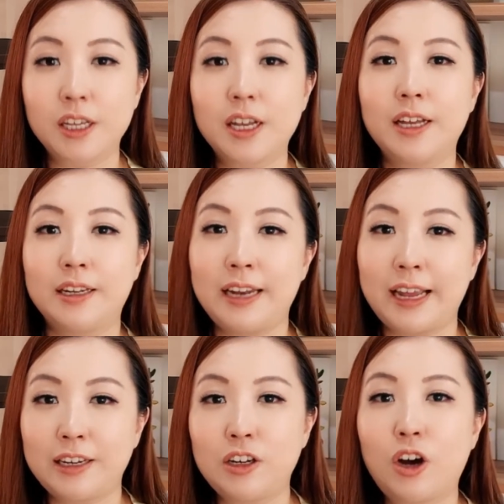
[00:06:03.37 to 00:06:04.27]

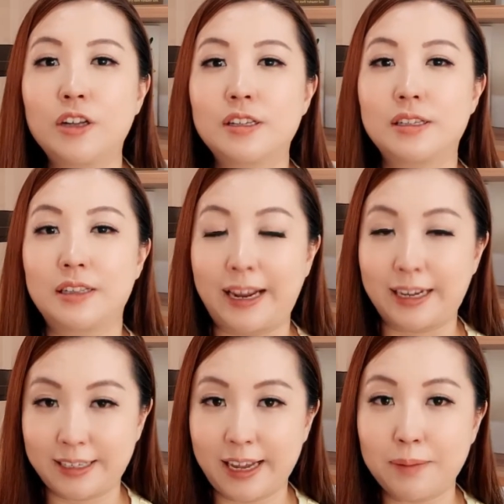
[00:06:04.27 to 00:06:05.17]
landlord like
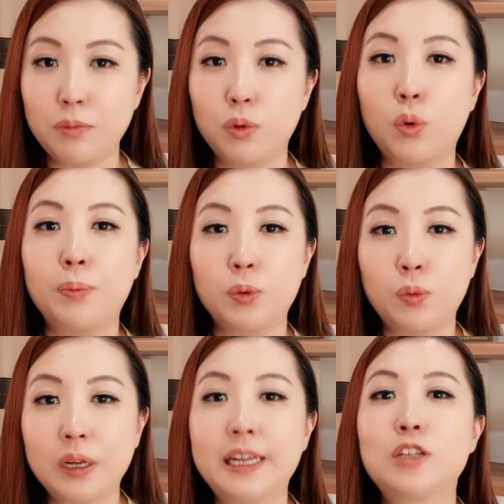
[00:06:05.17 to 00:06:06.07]
them will be
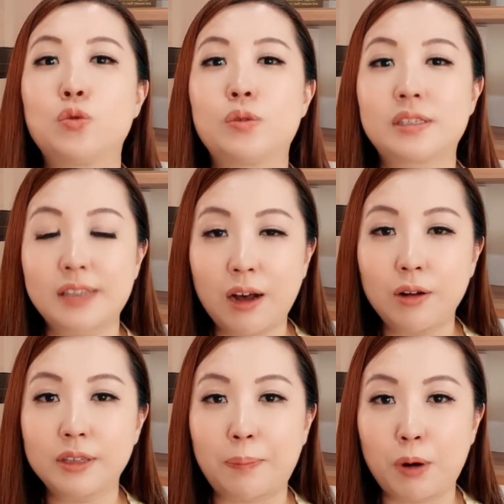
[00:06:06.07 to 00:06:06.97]
willing to sell
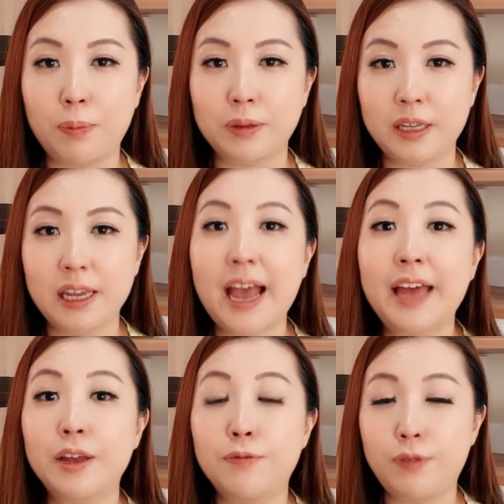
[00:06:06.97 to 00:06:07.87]
their property at
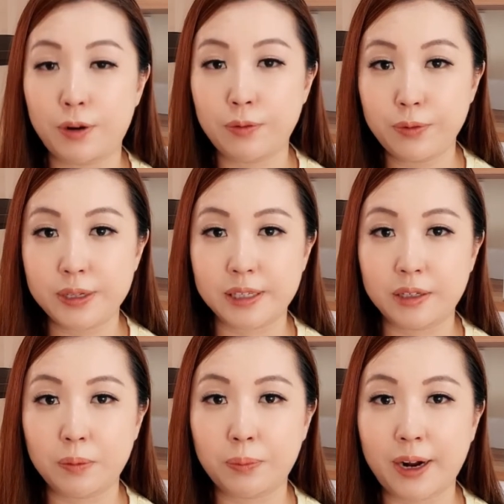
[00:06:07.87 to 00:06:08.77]
a very
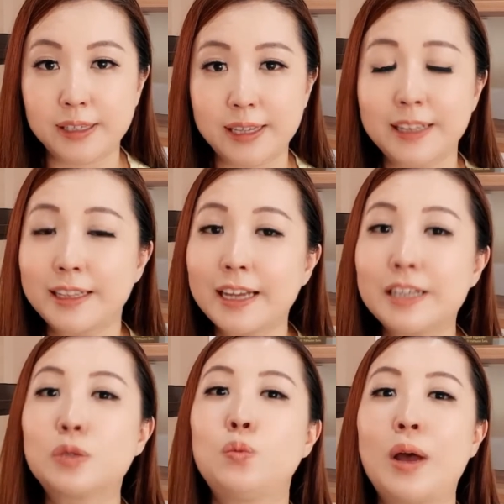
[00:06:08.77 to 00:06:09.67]
reasonable price, and that
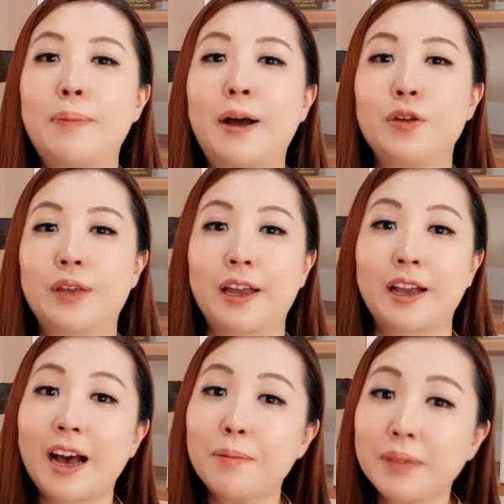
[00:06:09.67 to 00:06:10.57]
is whereby you can
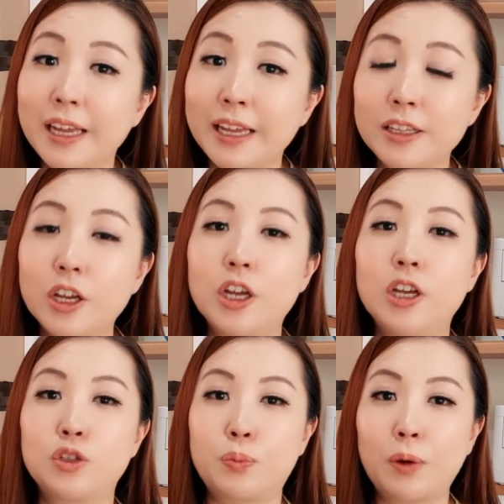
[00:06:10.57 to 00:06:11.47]
come in
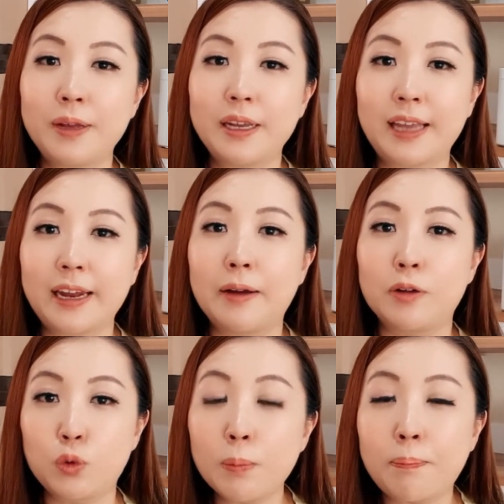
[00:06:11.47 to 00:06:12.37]
to probably get a
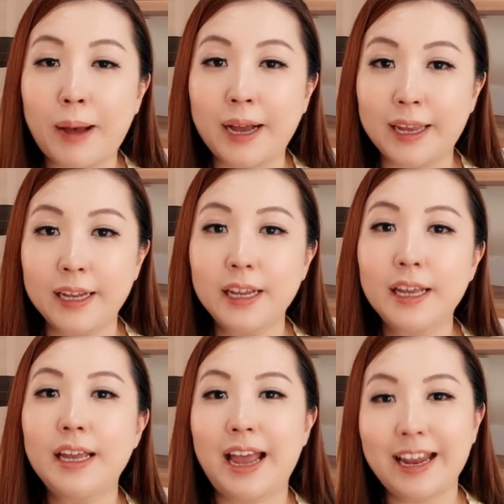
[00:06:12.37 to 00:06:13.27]
good bargain
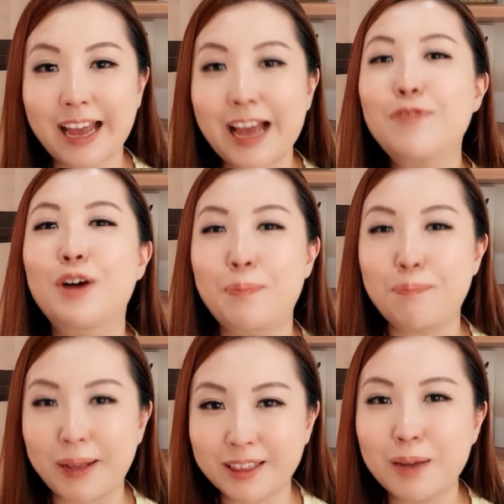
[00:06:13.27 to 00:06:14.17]
and have a
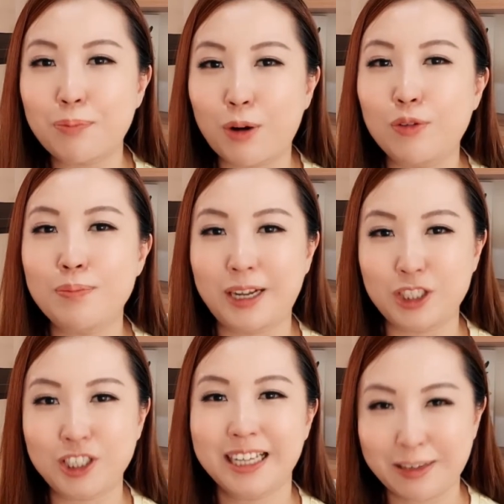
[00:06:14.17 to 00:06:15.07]
better profit
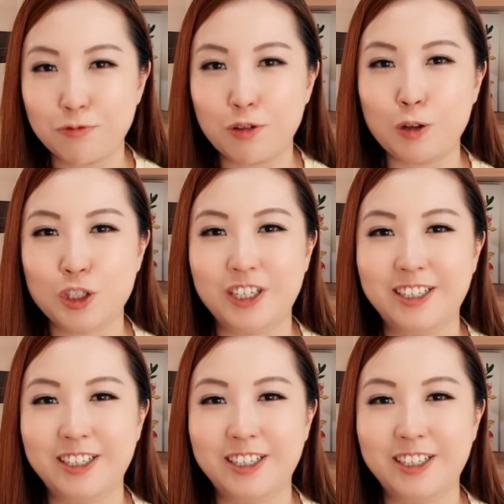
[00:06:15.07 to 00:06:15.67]
margin in future.